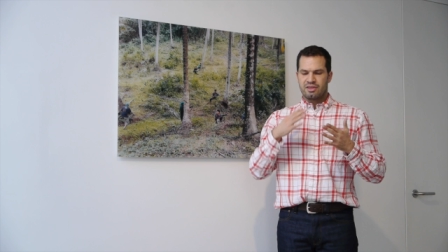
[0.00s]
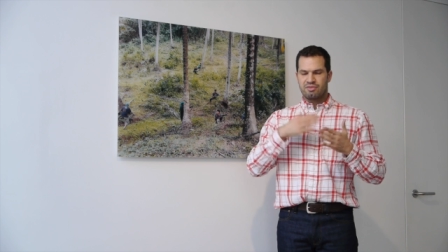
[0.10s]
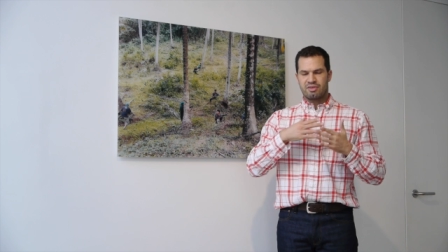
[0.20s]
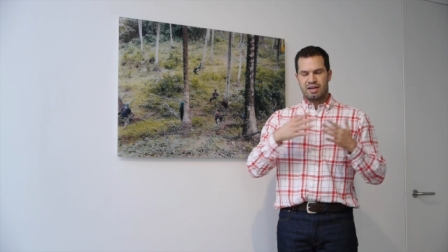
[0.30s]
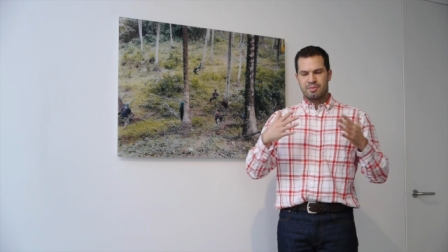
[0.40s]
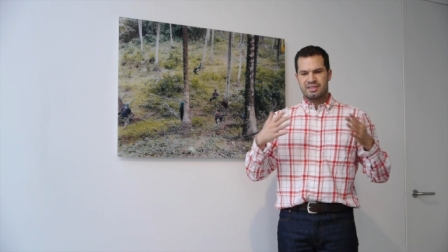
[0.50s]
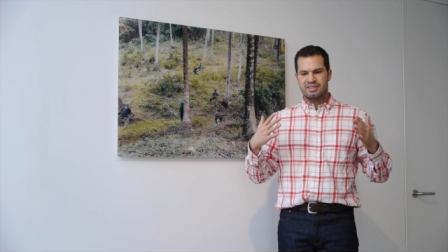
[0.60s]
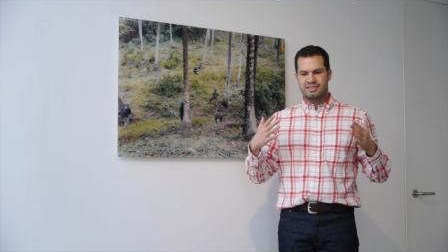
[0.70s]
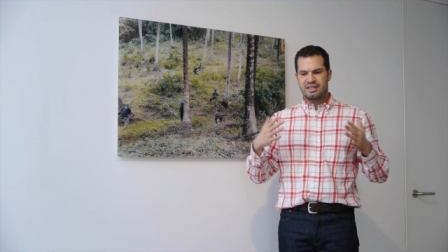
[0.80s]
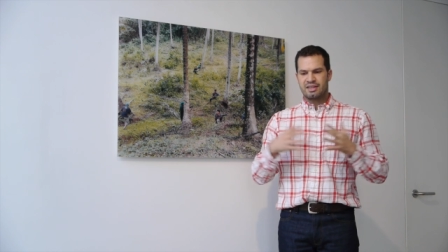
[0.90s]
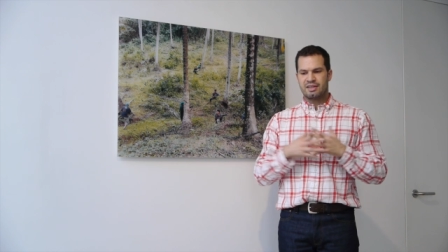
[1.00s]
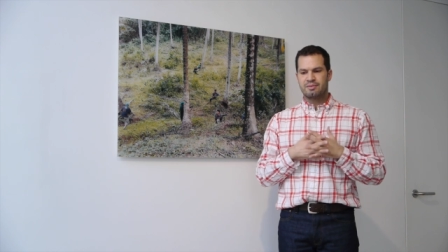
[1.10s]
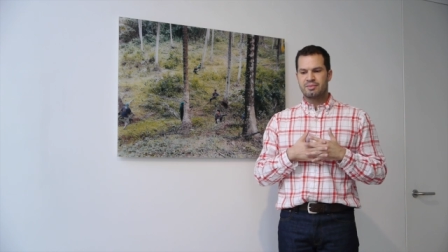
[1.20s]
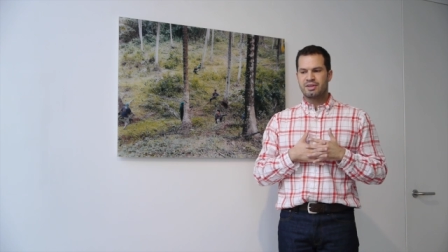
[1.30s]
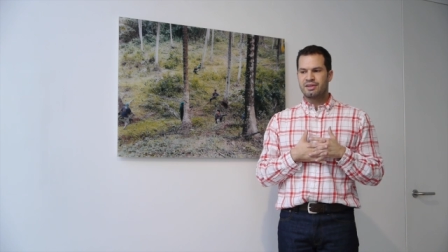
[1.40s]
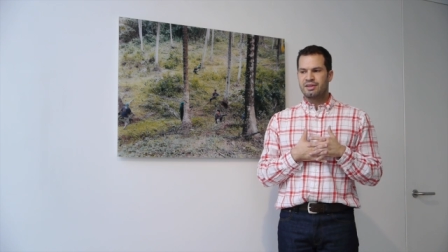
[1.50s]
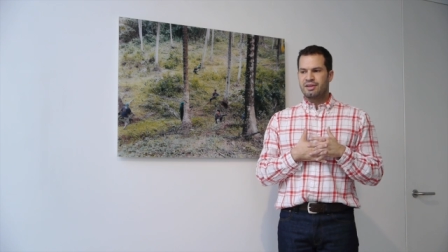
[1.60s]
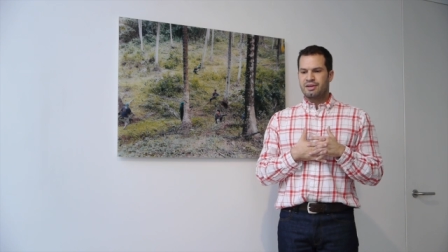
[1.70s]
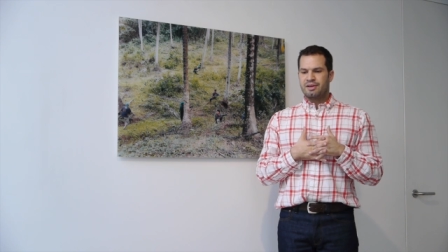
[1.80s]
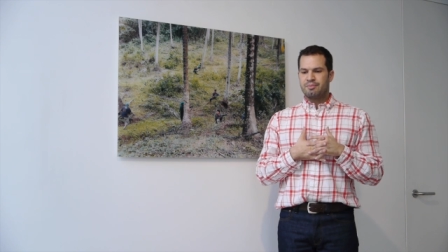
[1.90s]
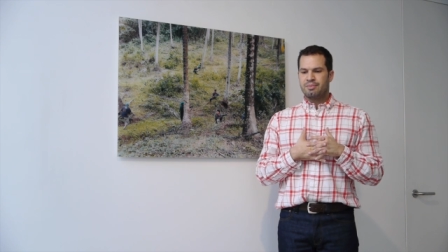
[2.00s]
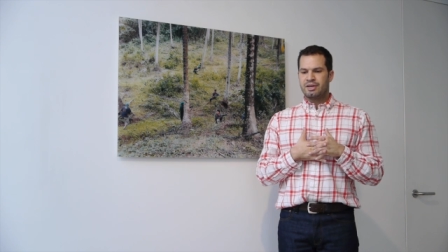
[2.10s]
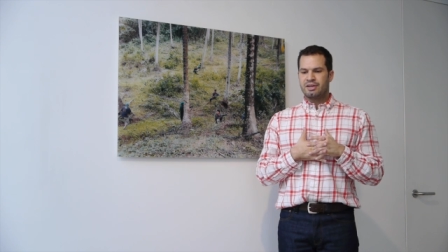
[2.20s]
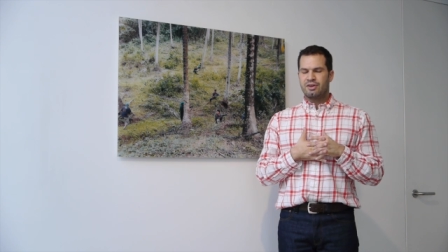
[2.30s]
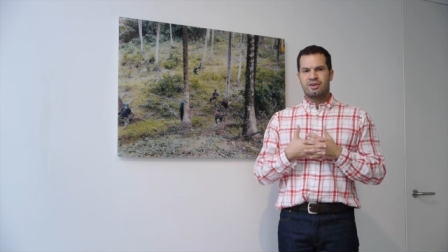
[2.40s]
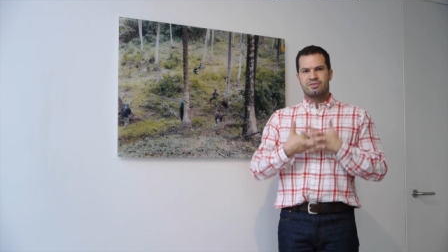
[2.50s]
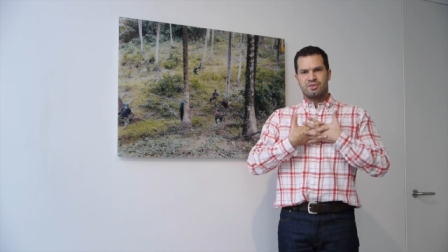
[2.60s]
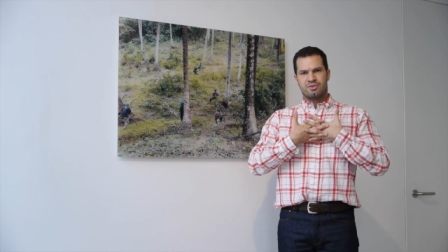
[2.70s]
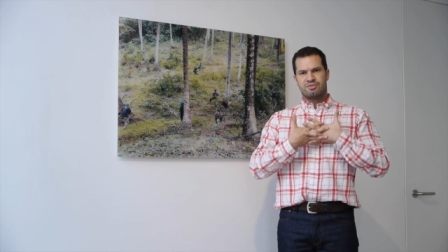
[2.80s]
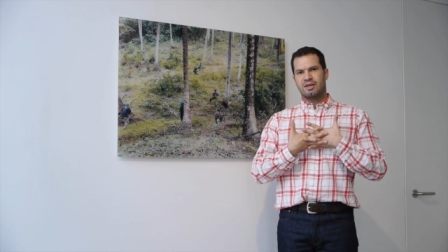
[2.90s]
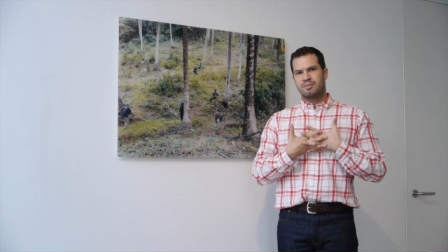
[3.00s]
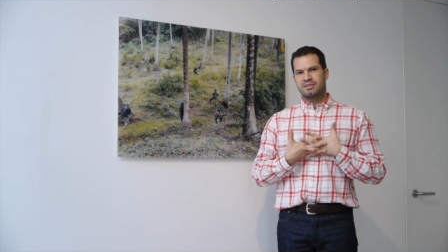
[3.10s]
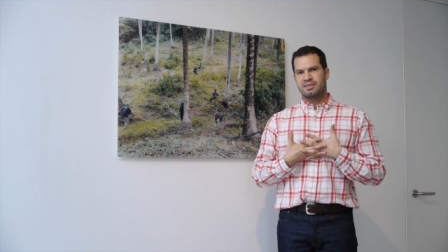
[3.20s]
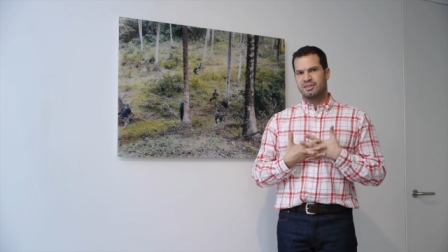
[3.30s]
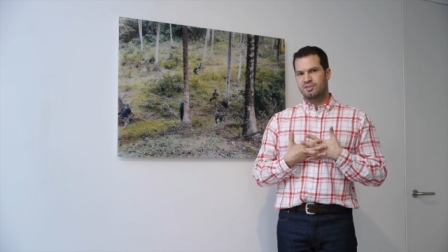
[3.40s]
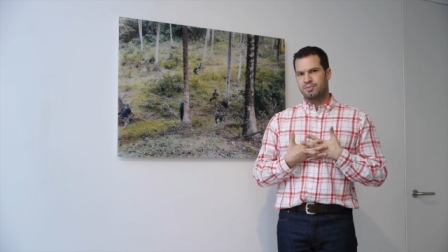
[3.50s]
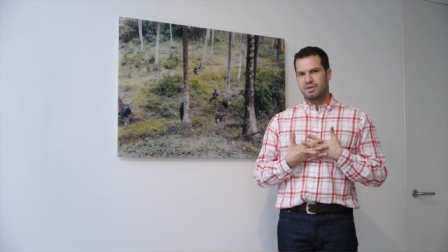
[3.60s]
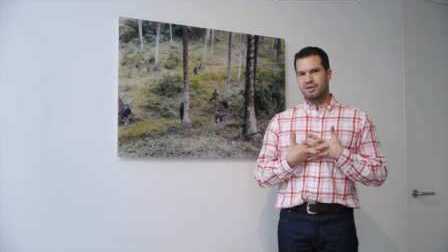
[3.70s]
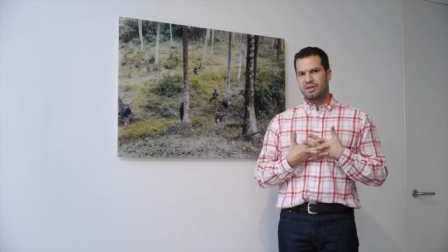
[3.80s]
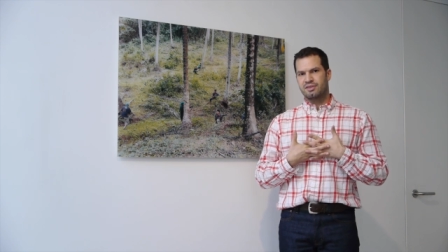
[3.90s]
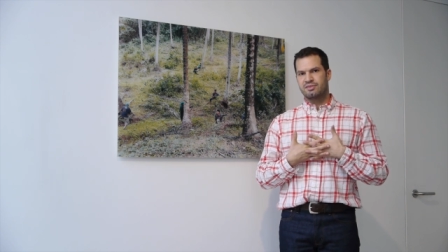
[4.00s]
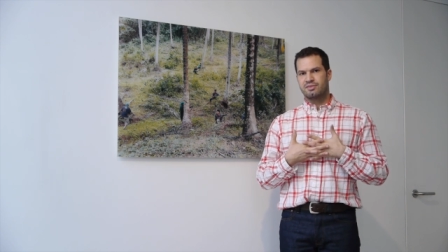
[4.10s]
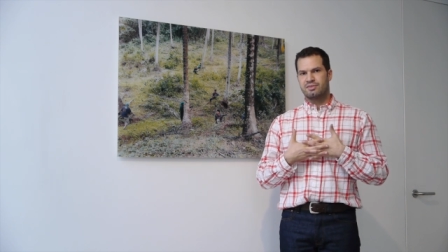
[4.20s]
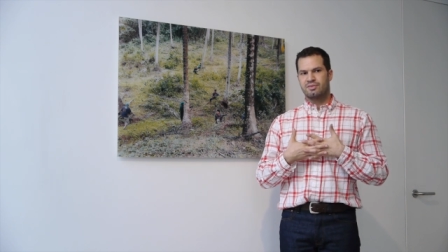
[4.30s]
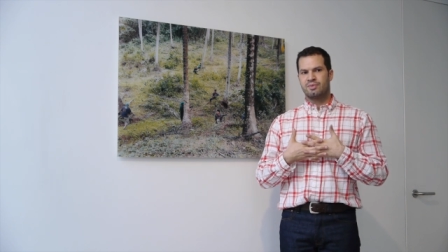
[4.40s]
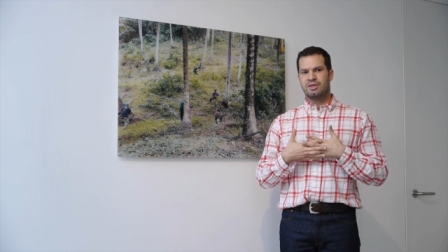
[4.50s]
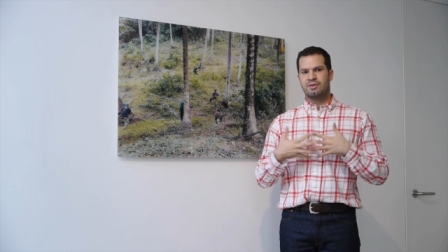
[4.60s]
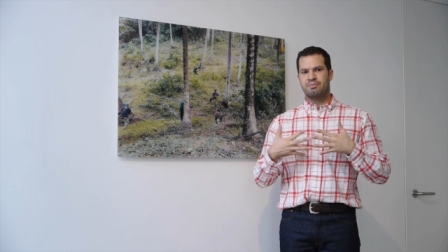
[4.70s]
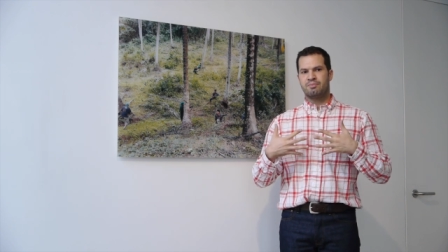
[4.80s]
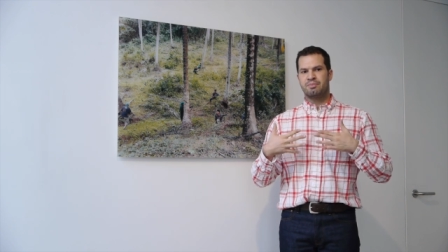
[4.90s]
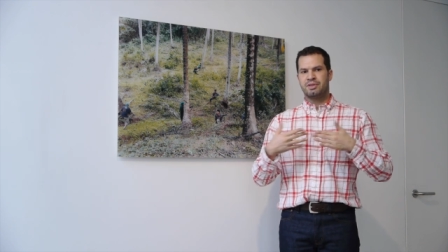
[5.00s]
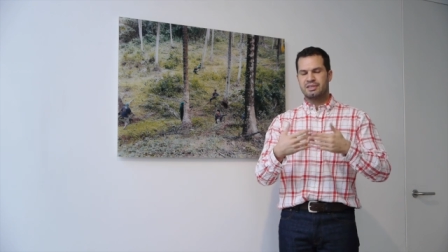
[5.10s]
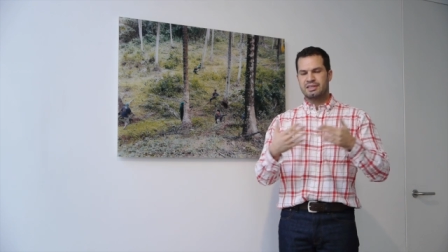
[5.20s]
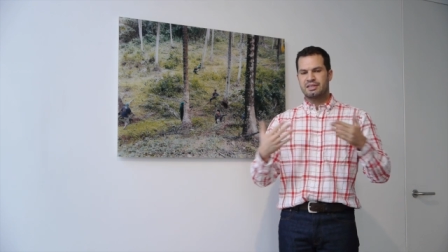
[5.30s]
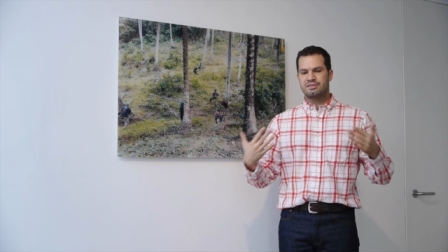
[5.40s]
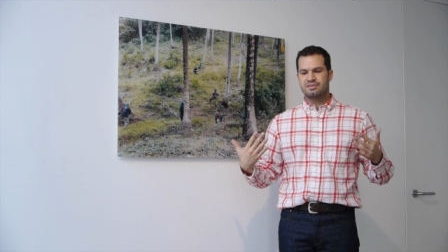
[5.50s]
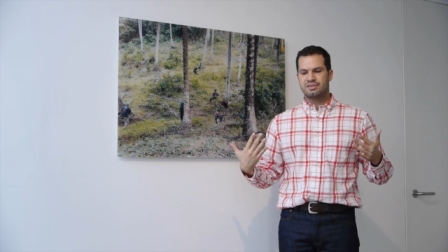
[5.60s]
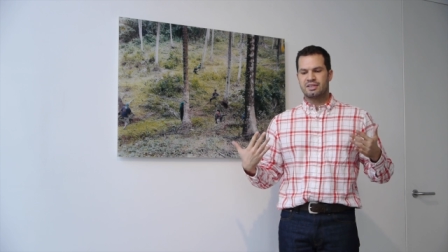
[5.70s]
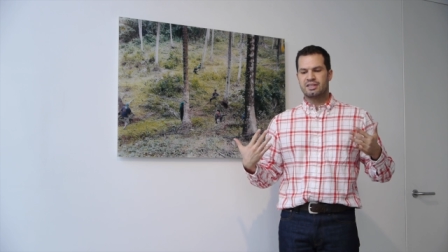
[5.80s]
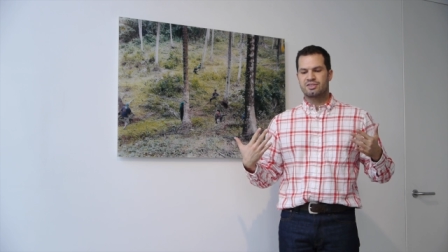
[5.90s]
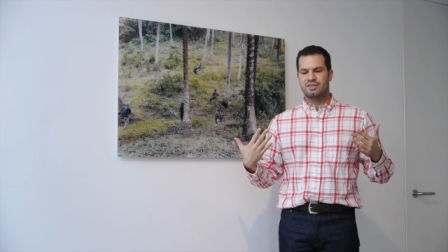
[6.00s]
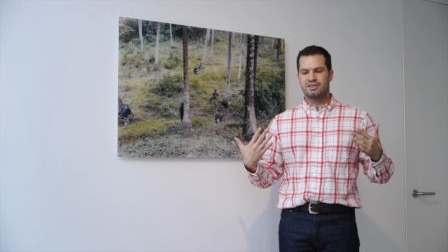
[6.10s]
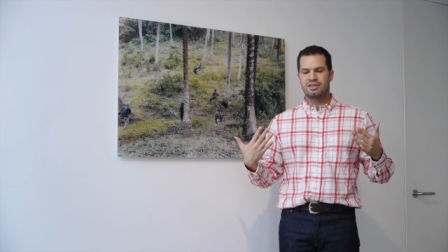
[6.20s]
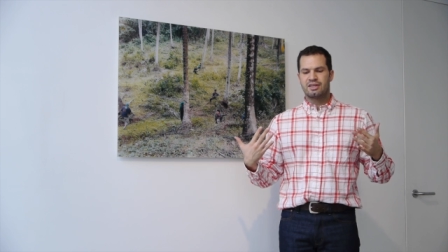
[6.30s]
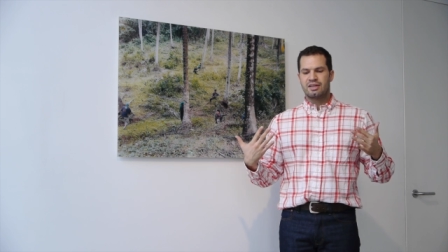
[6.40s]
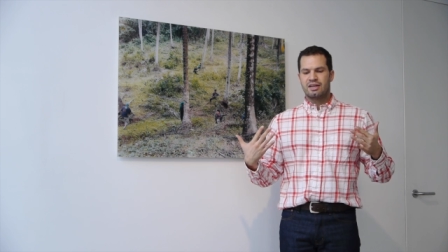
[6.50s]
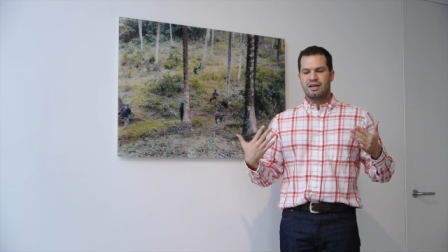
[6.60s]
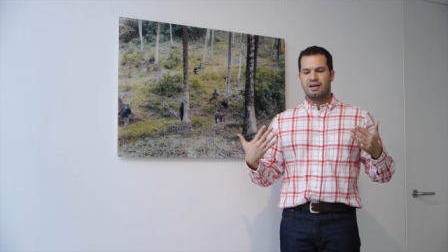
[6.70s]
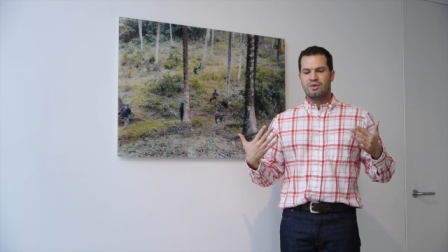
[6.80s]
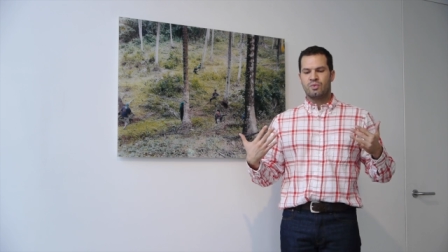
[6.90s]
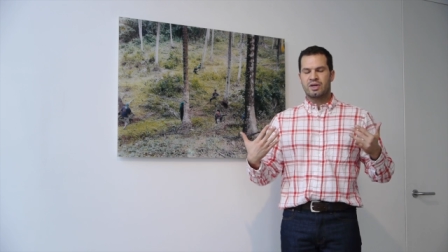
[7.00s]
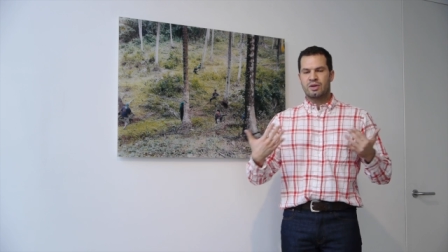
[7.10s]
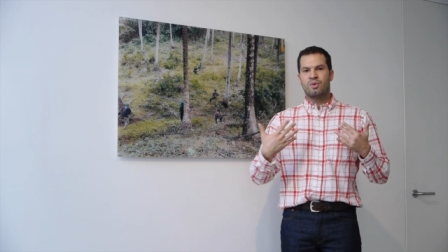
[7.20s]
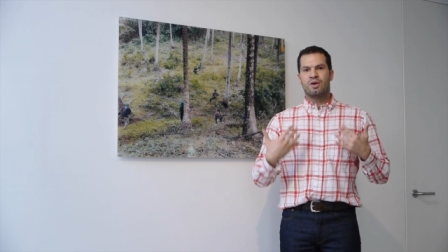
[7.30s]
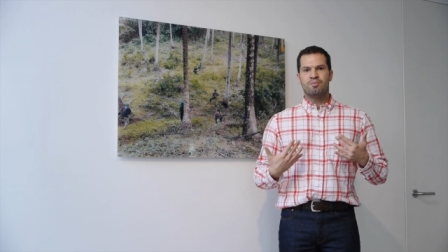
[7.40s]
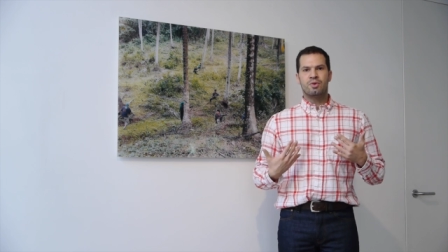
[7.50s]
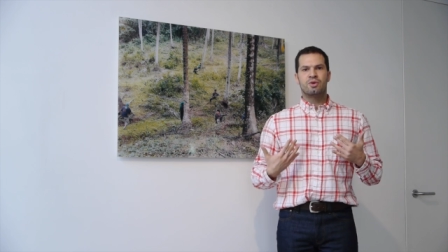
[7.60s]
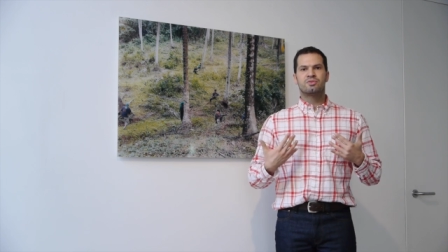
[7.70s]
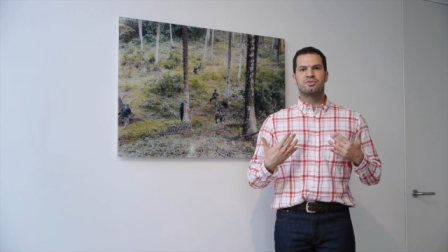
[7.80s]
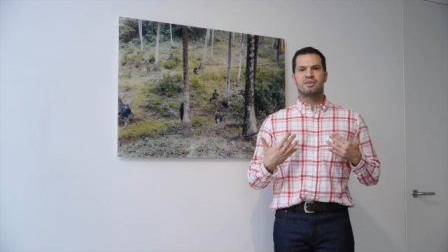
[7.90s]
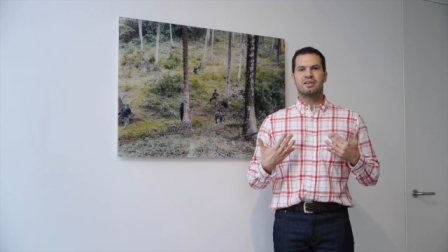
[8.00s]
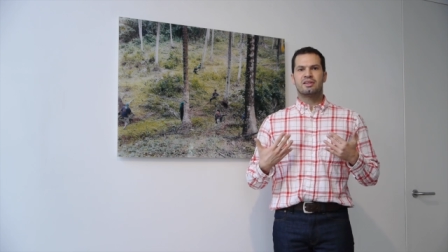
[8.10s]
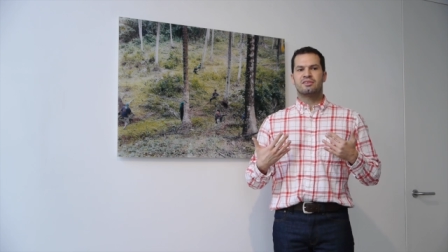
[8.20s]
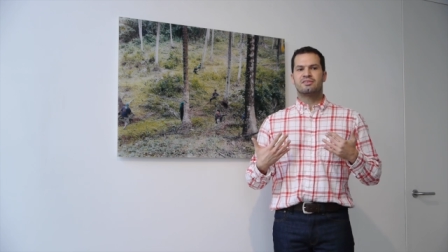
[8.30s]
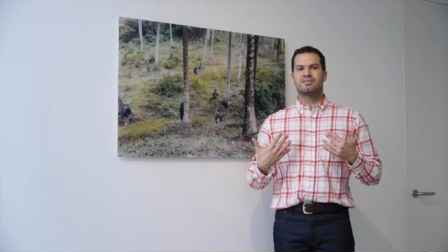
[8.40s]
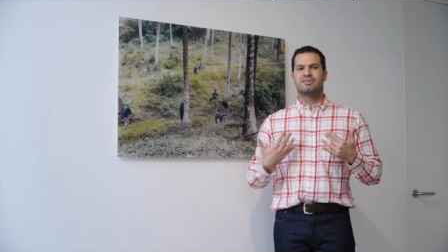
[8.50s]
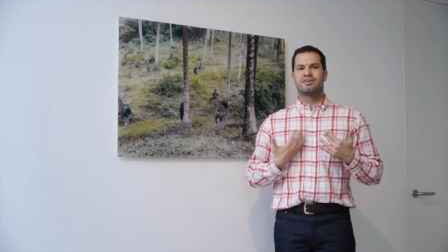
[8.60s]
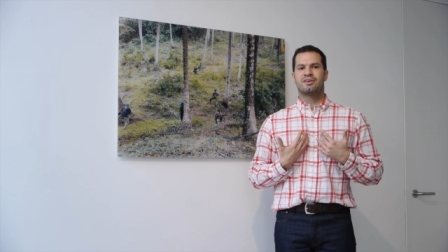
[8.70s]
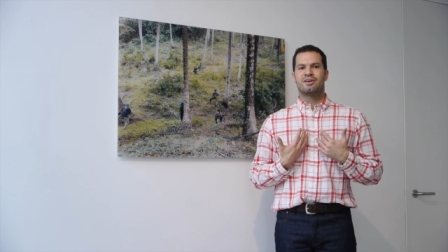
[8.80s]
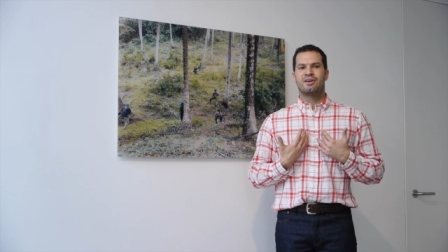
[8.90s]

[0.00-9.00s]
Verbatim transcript: the fragmented time, but also a fragmented experience. When I'm building an installation, what I want most is